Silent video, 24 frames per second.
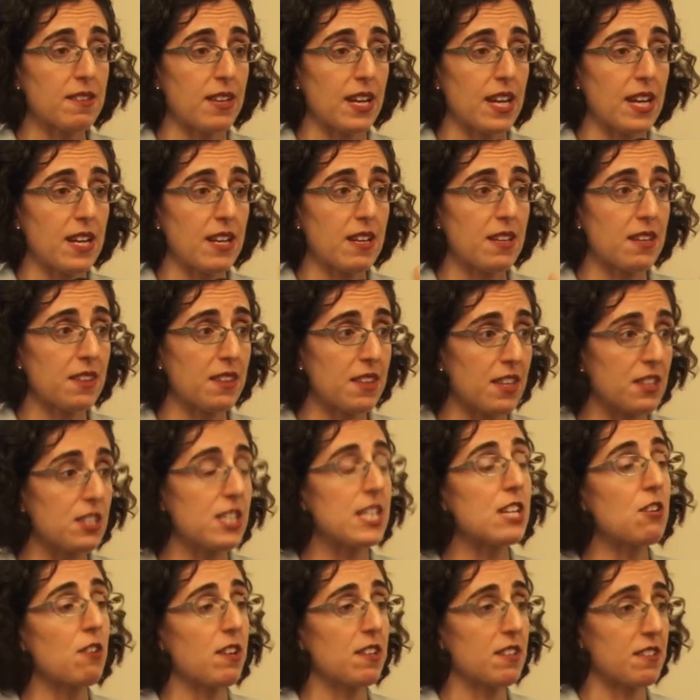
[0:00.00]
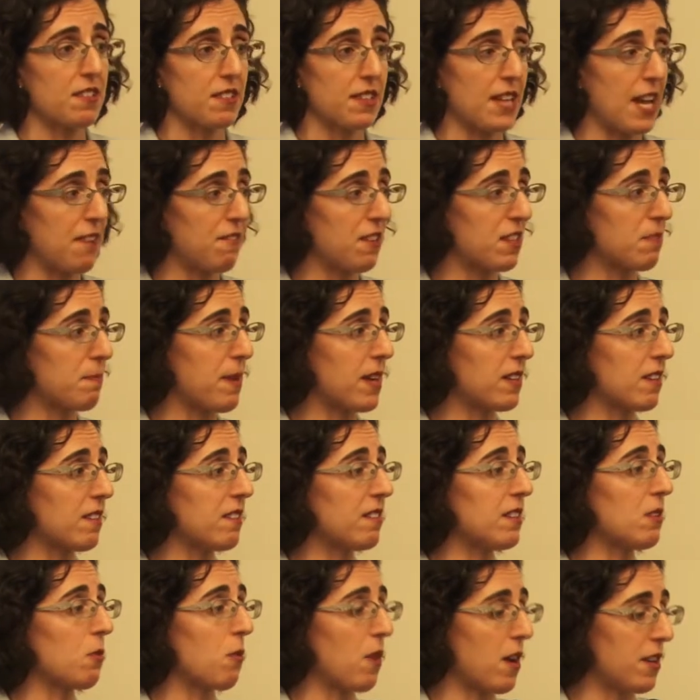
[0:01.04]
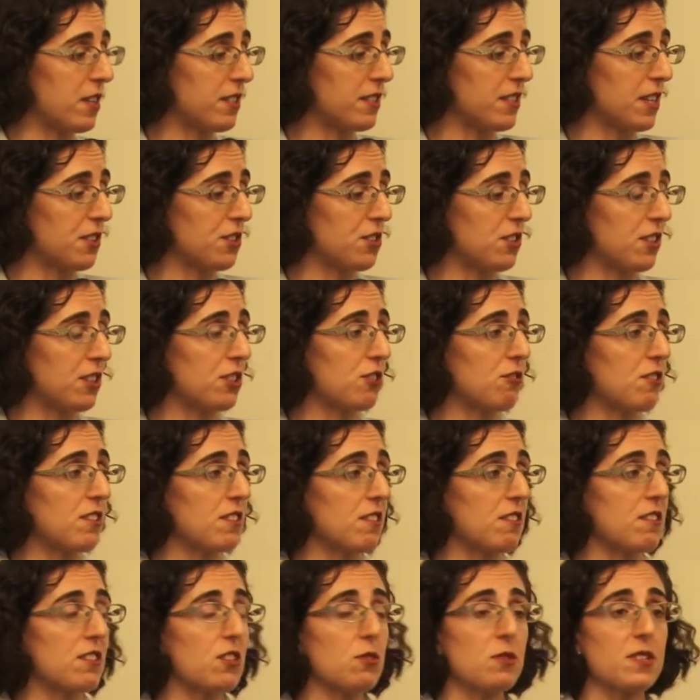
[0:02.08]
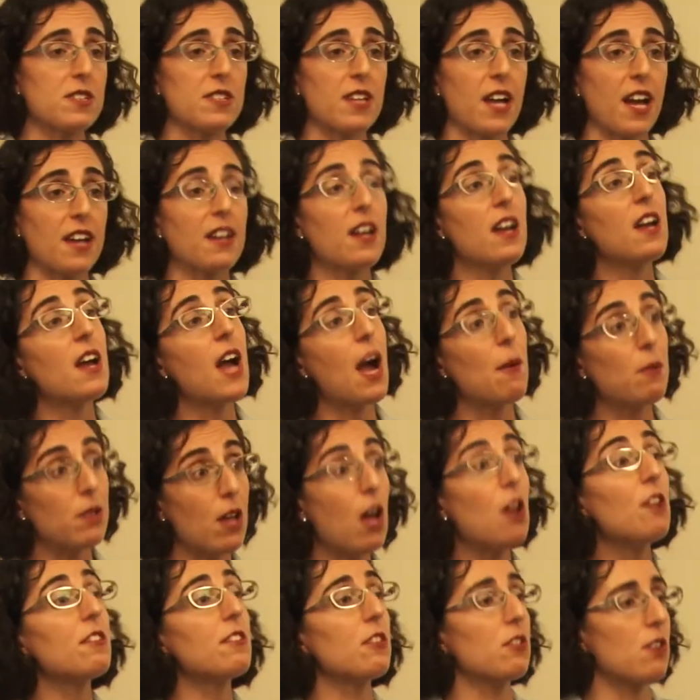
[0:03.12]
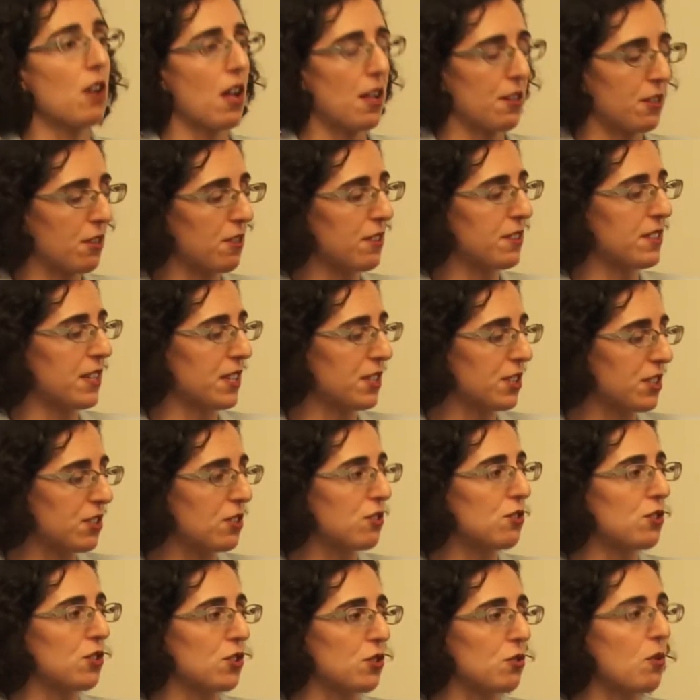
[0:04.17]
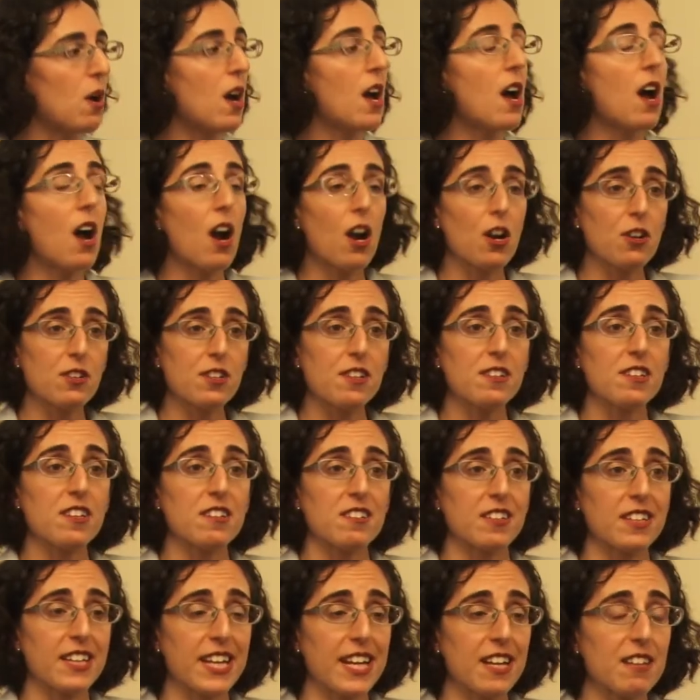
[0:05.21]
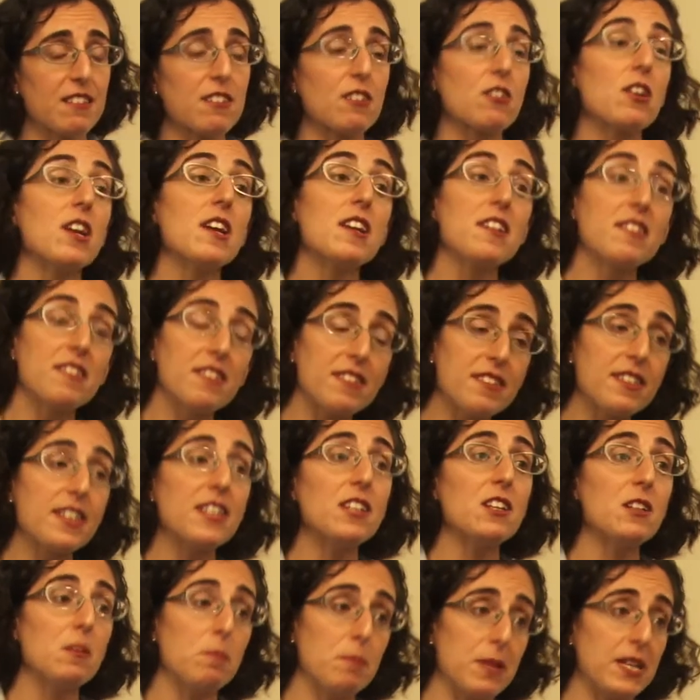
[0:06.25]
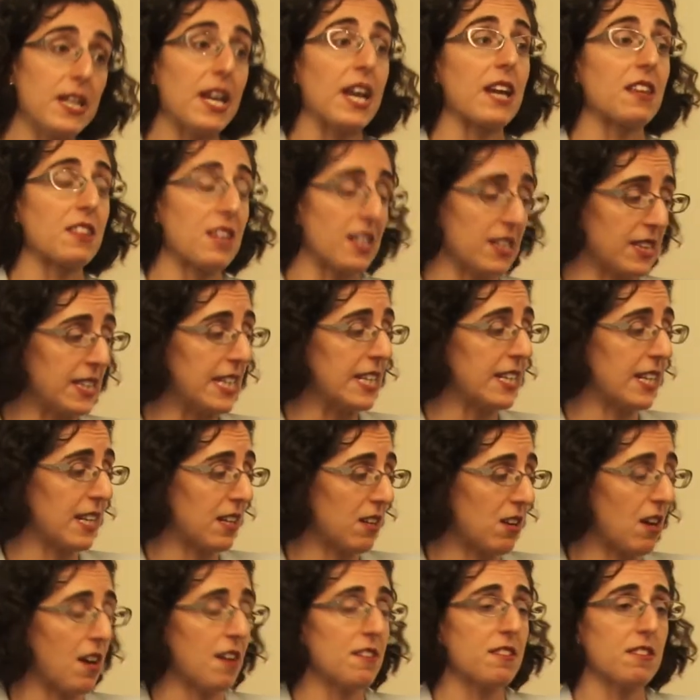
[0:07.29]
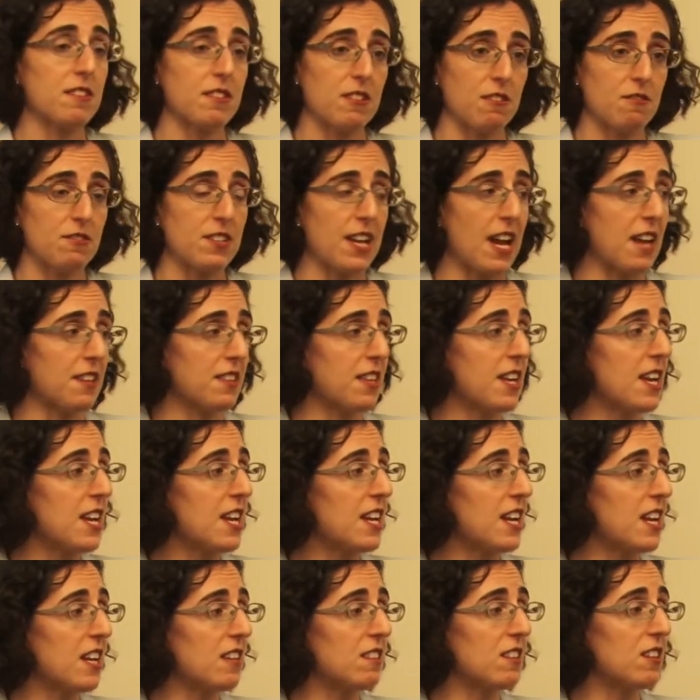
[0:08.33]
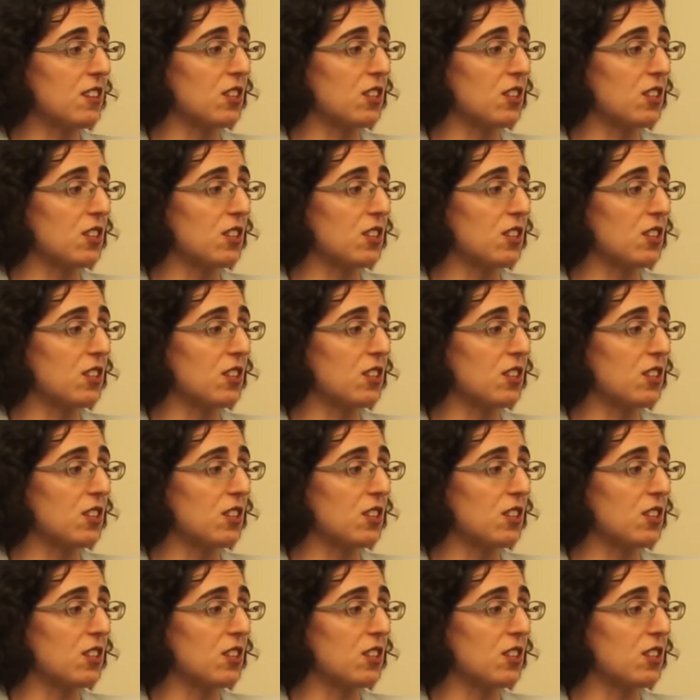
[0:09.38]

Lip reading: in the decreases in life expectancy were unintentional injuries and suicide. I will also call your attention to heart disease and cancer still being the leading causes of death in the